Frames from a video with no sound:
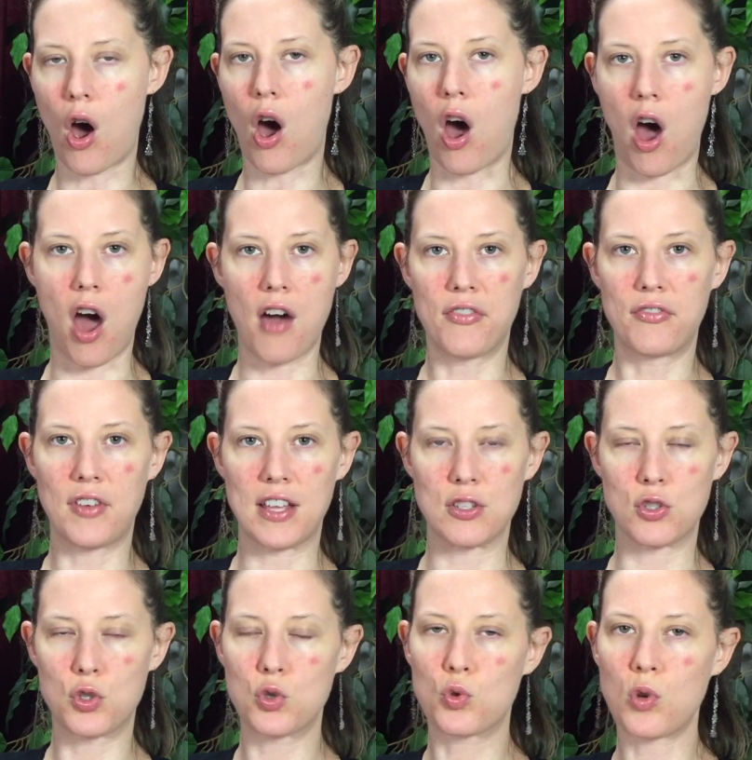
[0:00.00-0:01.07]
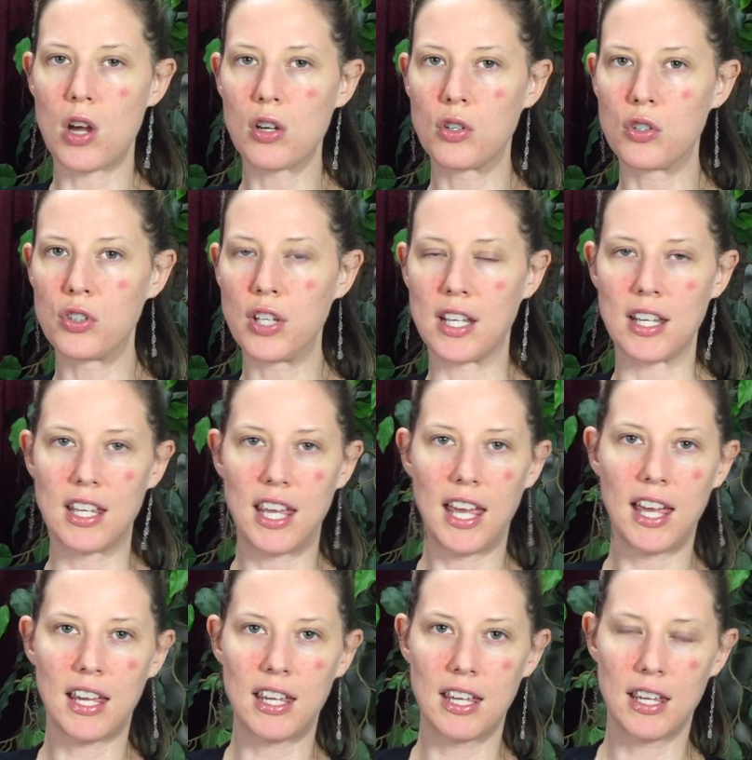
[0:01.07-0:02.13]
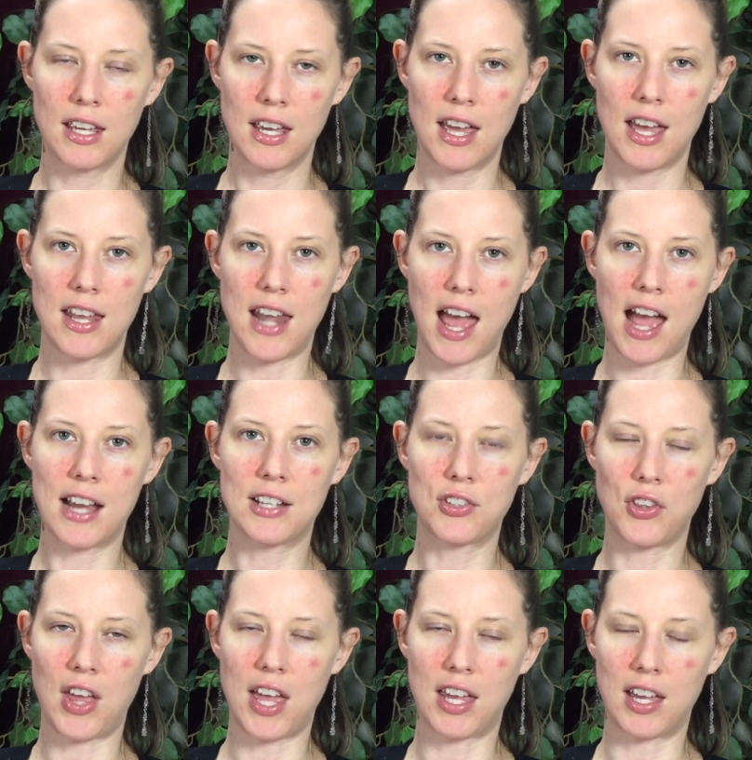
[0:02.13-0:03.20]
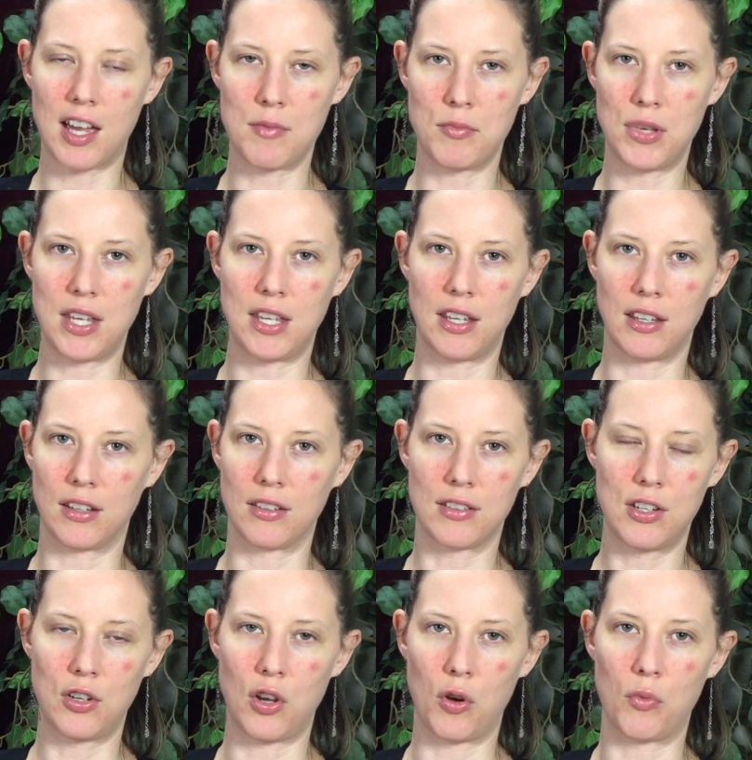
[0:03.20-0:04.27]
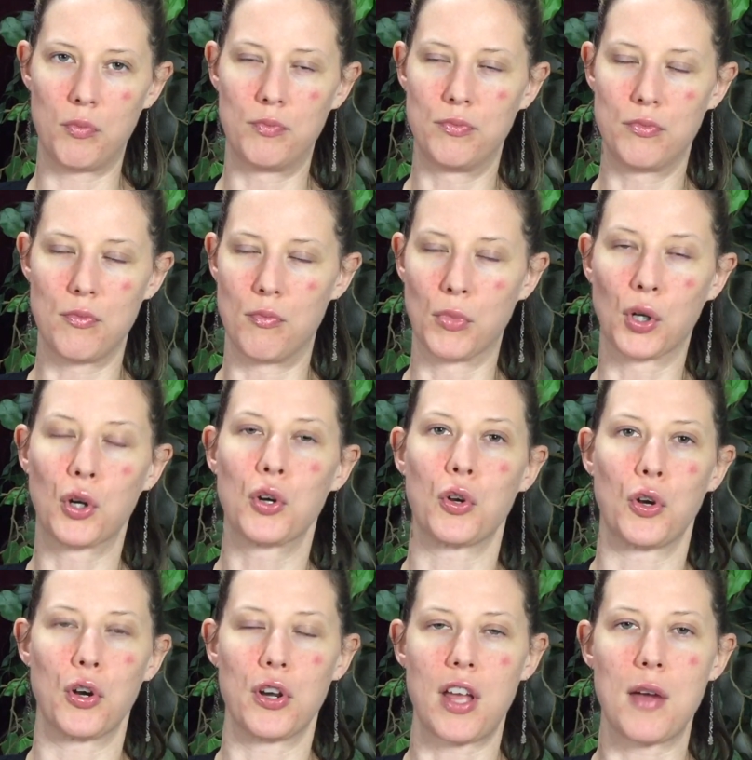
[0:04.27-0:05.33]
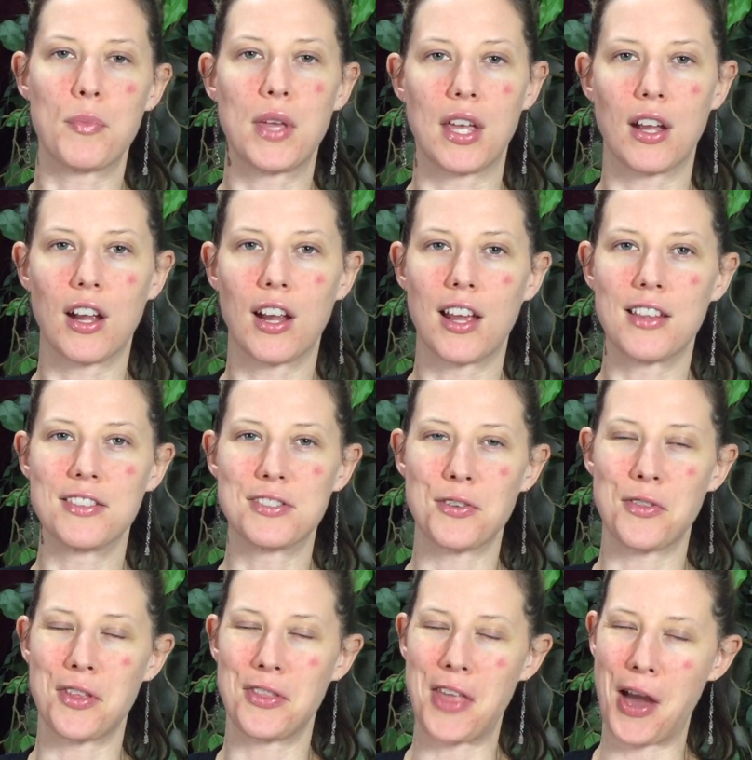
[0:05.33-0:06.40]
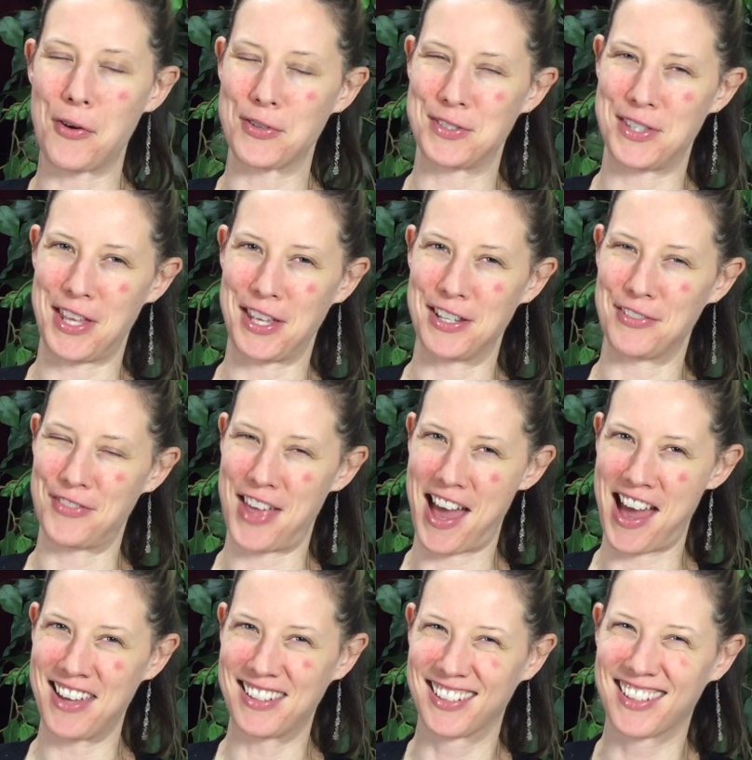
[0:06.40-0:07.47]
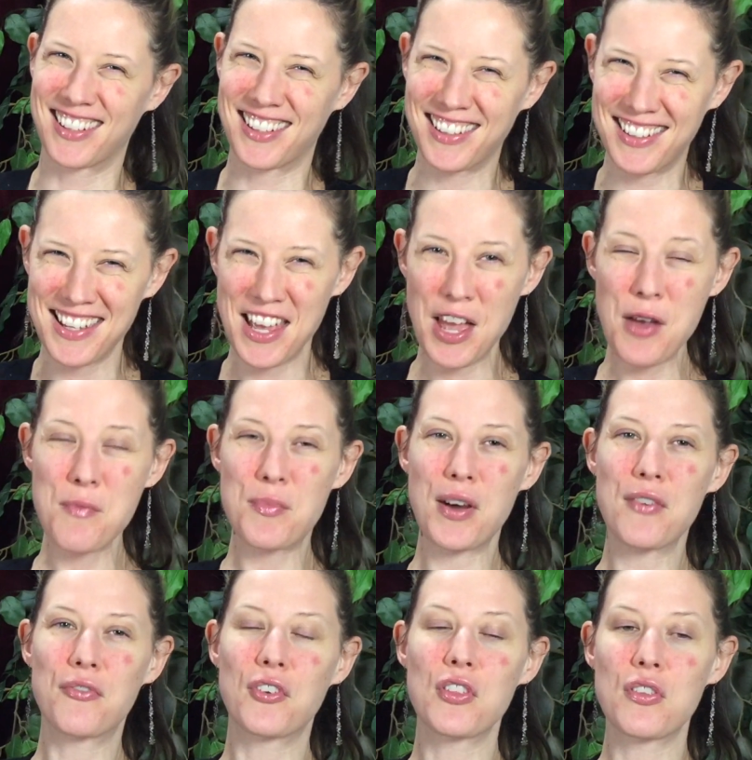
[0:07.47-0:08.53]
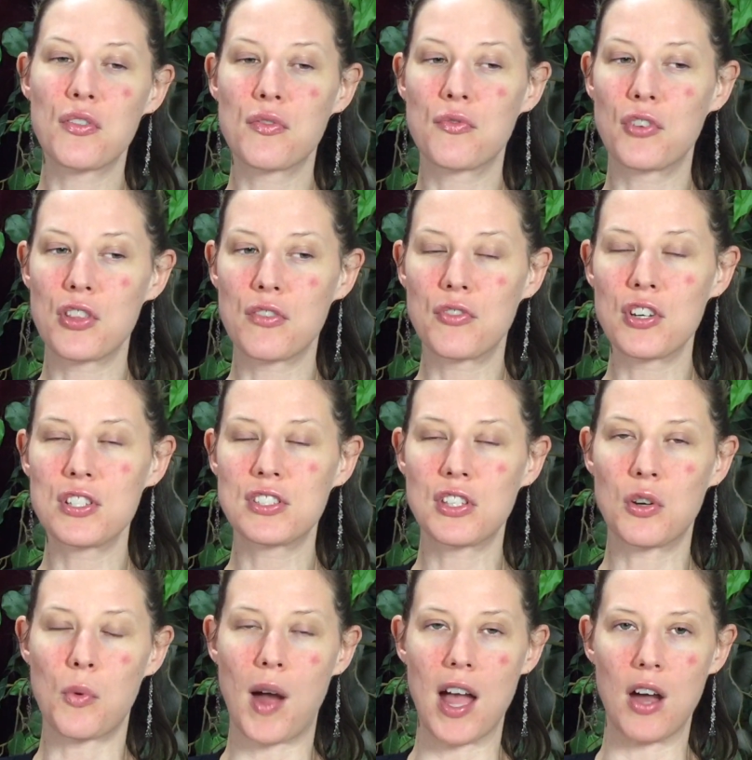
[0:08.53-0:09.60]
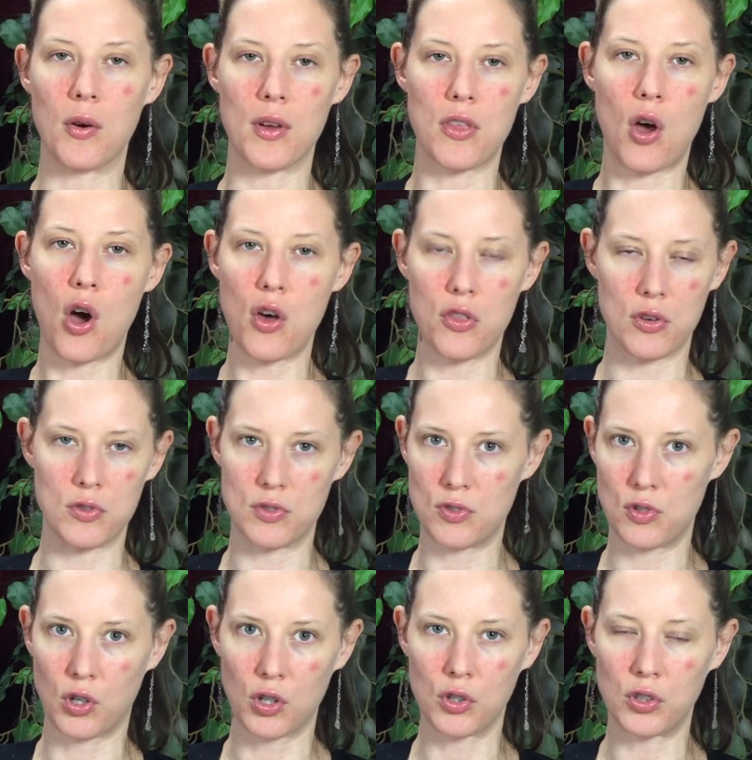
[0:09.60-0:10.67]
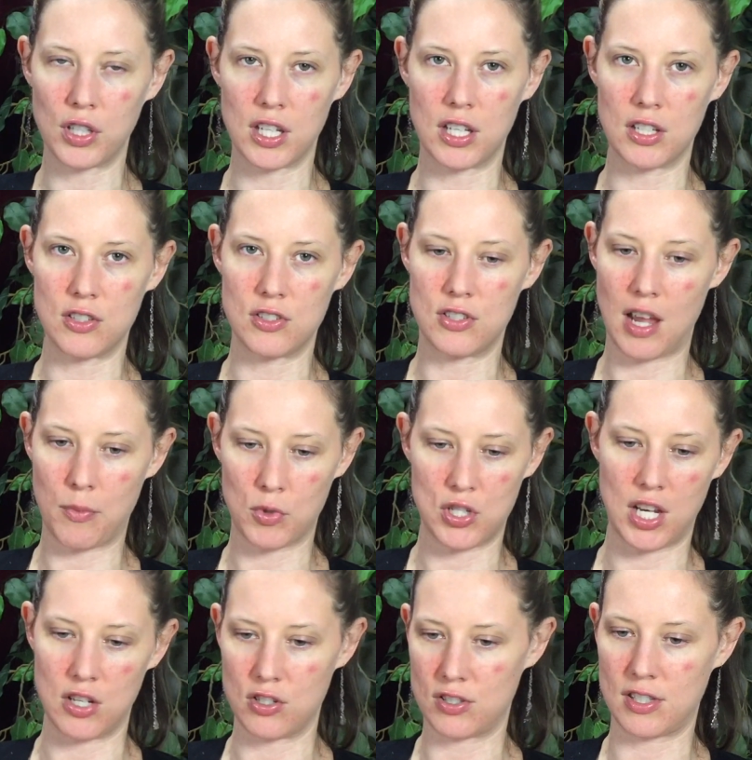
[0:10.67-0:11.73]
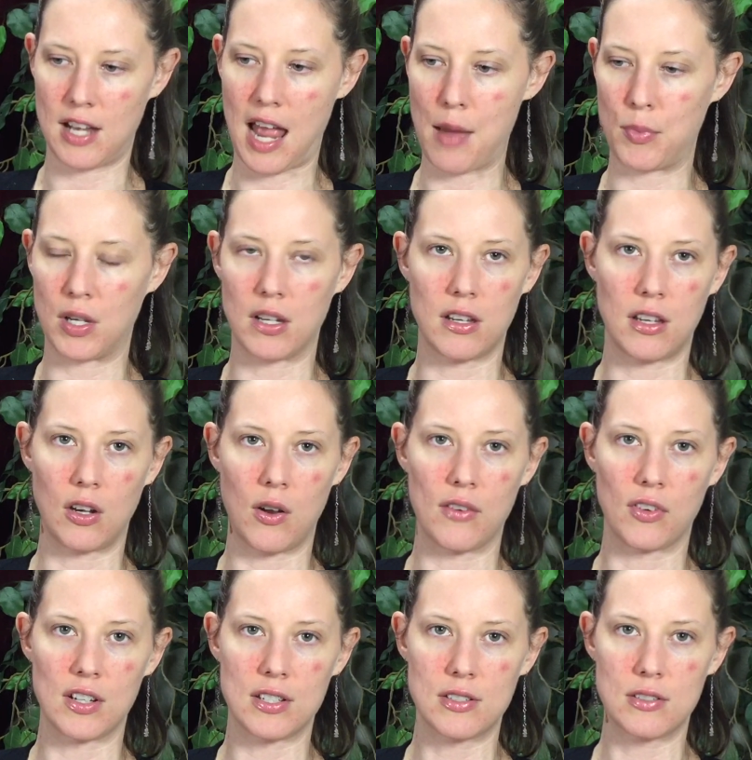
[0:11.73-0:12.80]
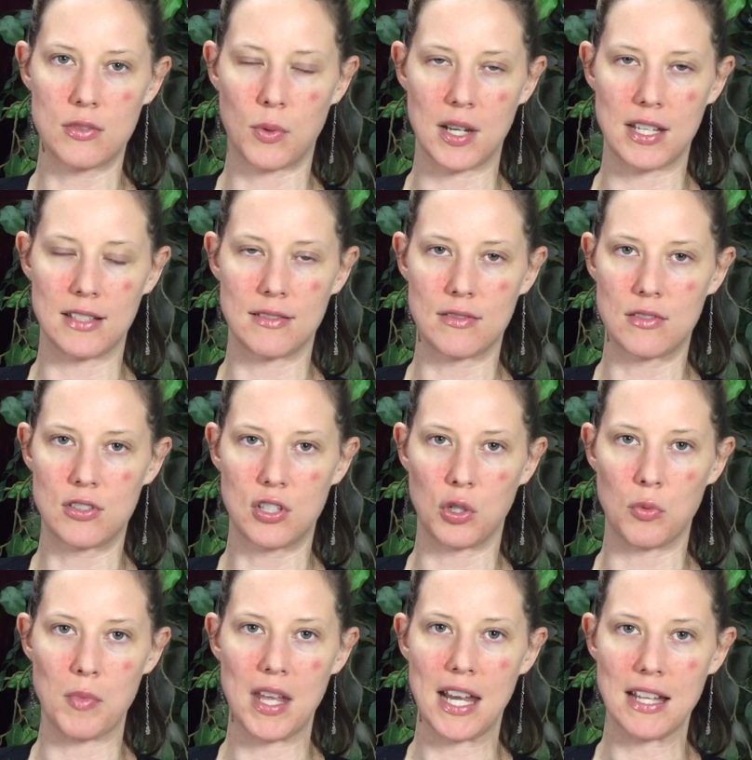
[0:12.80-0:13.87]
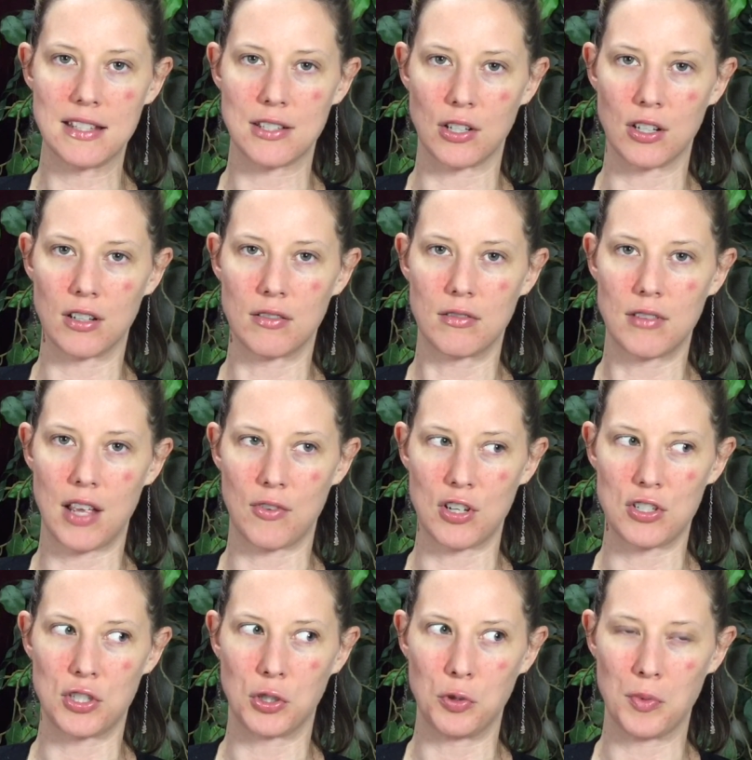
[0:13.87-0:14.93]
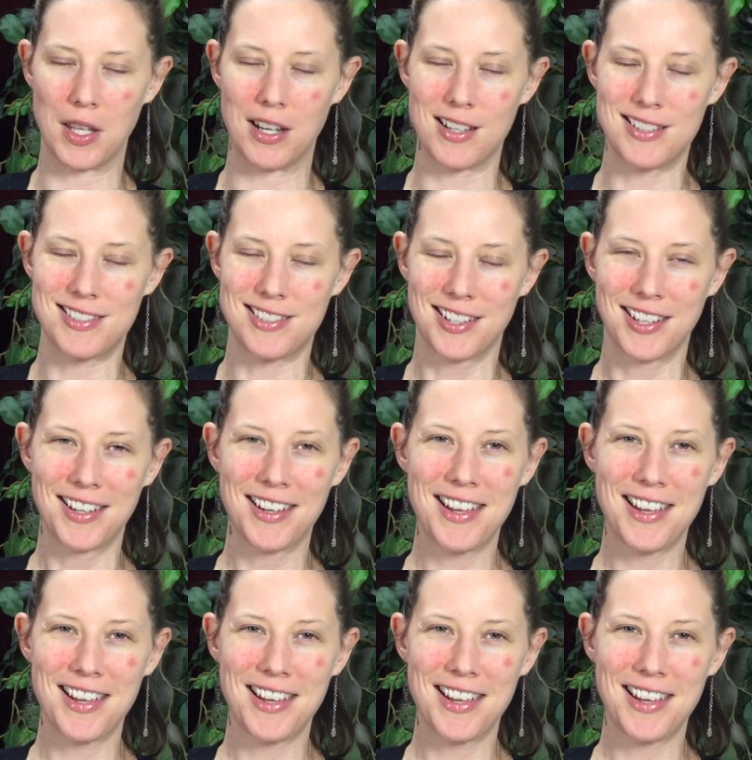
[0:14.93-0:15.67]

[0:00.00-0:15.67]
off and struggle and kick and act like I'm being, murdered up here. And so then that was the end of that. But for the first little while, with all those early diaper changes that happened, every 22 minutes or every 2 minutes,